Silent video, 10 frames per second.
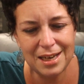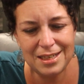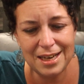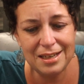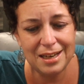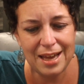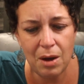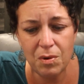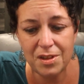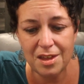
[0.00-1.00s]
they didn't
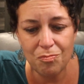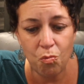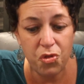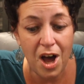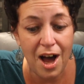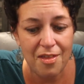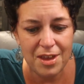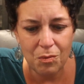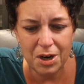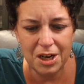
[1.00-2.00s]
get what they thought
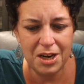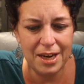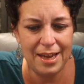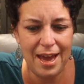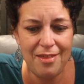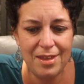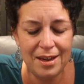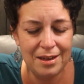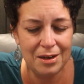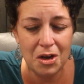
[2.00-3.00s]
they were going to get.
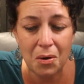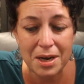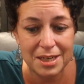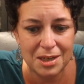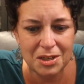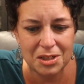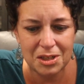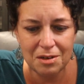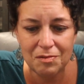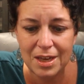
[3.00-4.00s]
They, you know, I didn't
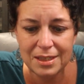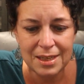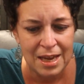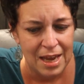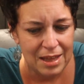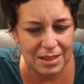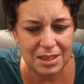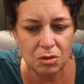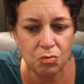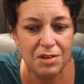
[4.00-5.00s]
deserve this. This
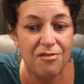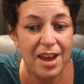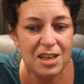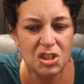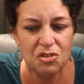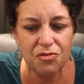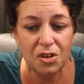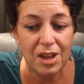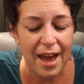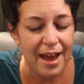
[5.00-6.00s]
is a
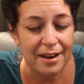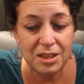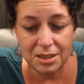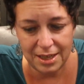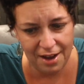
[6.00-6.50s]
revengeful act.